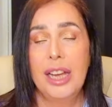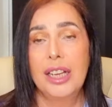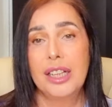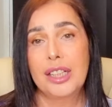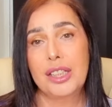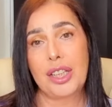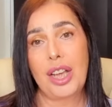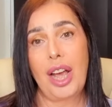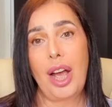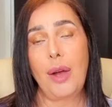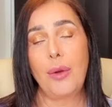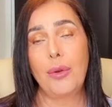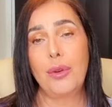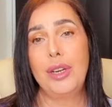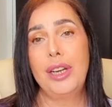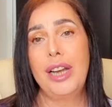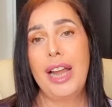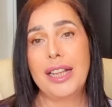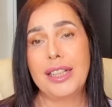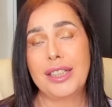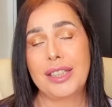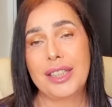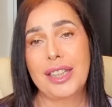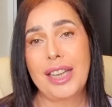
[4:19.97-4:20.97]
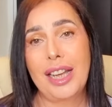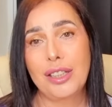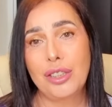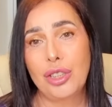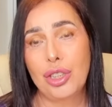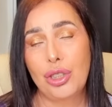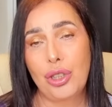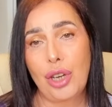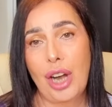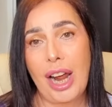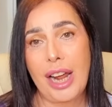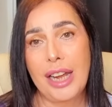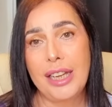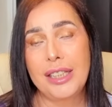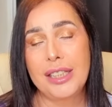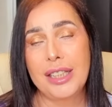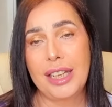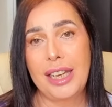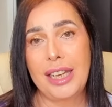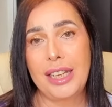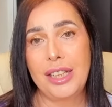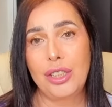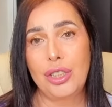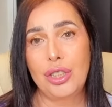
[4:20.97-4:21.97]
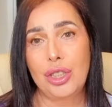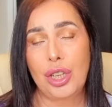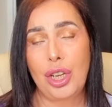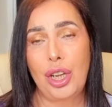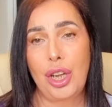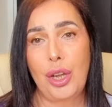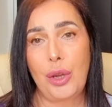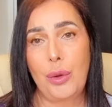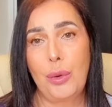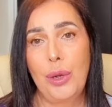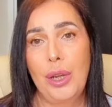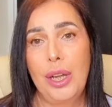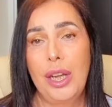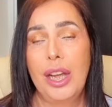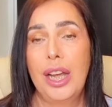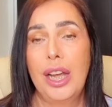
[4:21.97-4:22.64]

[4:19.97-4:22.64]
So let's get straight into